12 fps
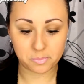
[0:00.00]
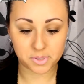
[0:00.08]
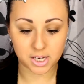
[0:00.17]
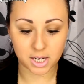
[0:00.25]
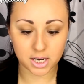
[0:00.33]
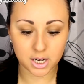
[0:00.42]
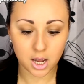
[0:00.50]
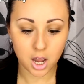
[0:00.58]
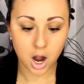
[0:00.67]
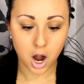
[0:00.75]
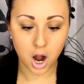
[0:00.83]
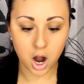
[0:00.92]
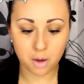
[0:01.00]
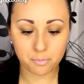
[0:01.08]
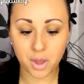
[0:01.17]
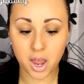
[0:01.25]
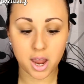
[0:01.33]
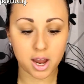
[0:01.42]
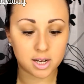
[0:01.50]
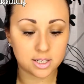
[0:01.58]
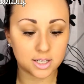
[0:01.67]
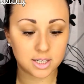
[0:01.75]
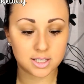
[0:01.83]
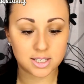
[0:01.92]
website. Um,
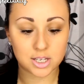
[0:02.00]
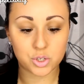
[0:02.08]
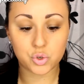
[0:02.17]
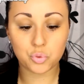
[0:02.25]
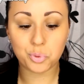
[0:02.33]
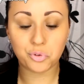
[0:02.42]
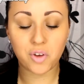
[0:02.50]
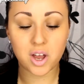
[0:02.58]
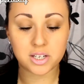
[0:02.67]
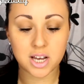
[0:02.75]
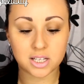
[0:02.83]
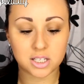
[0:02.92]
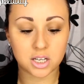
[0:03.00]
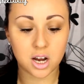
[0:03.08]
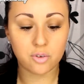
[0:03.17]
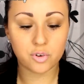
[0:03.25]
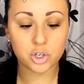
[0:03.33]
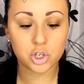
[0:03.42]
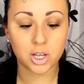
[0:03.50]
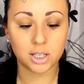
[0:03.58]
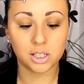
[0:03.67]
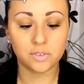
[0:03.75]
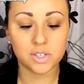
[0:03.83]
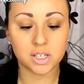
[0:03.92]
and it says super fantastic coverage
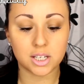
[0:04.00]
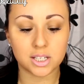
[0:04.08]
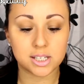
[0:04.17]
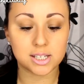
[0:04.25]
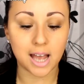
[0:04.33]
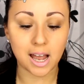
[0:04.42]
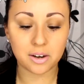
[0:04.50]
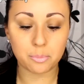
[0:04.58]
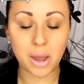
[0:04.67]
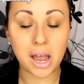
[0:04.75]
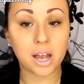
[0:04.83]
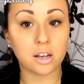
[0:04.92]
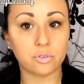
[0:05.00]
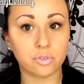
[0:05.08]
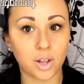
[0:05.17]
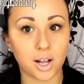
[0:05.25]
that leaves skin satin, matte, and